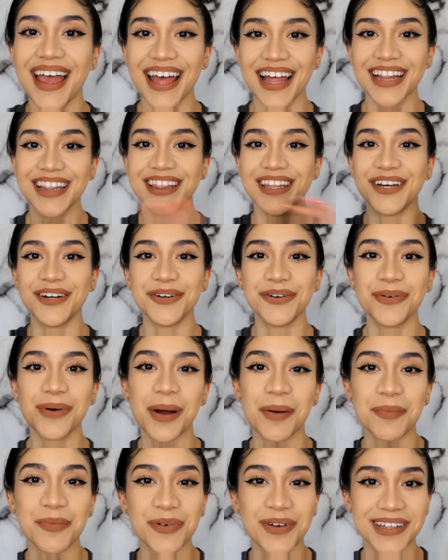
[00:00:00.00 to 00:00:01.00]
Hello,
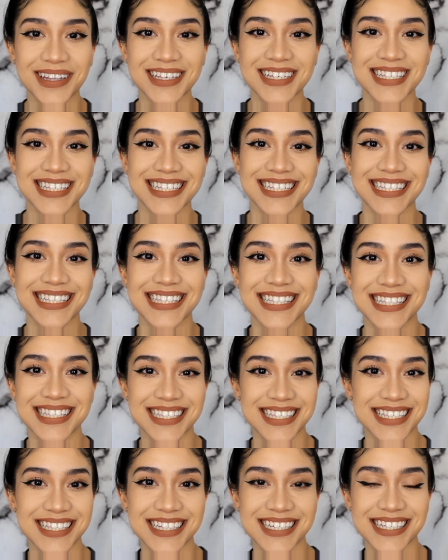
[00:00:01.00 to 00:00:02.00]
brothers and
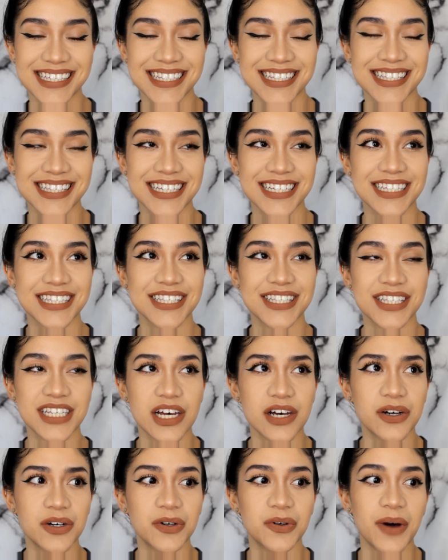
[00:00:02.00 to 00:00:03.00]
sisters.
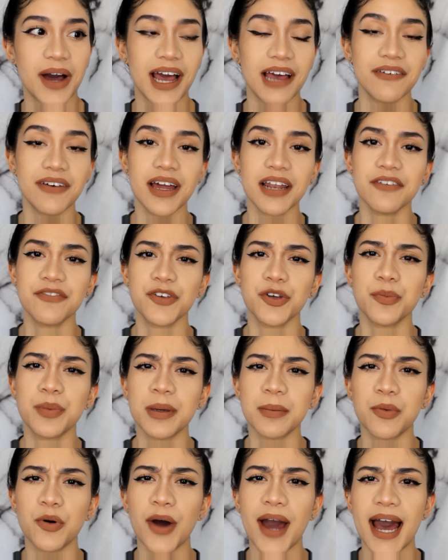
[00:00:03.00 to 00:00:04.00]
So, I've had a few
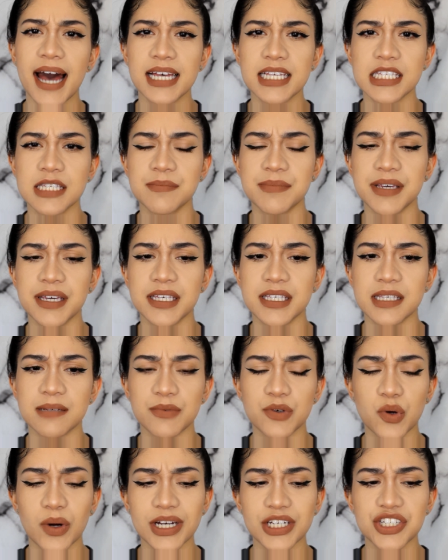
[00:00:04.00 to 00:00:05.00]
people ask me some
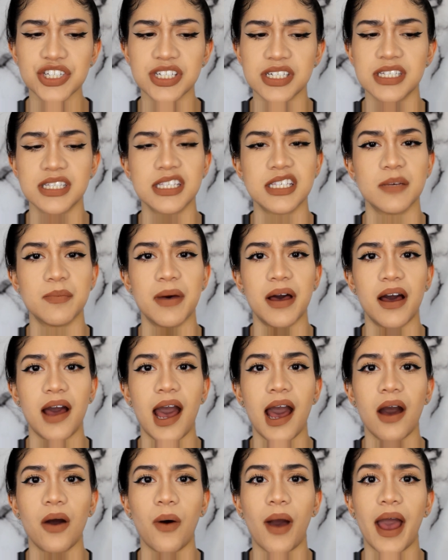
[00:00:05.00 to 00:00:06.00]
questions about
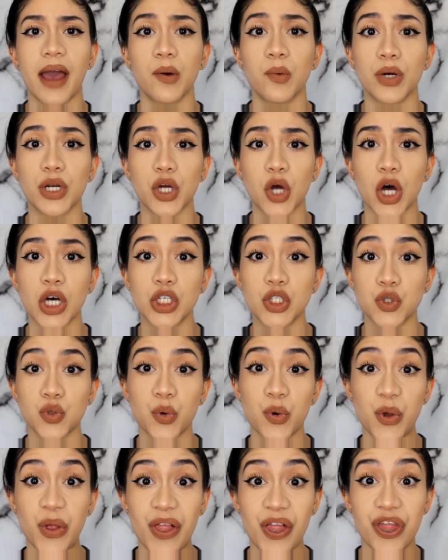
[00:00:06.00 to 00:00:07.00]
how I would
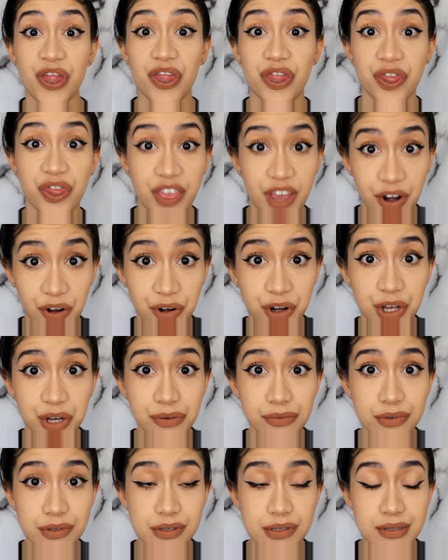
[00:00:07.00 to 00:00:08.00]
contour their
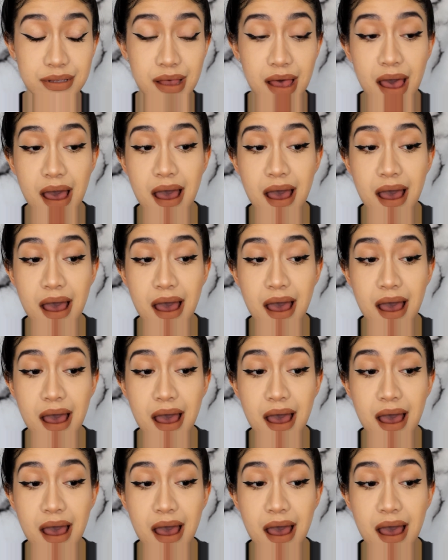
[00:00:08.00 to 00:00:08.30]
nose.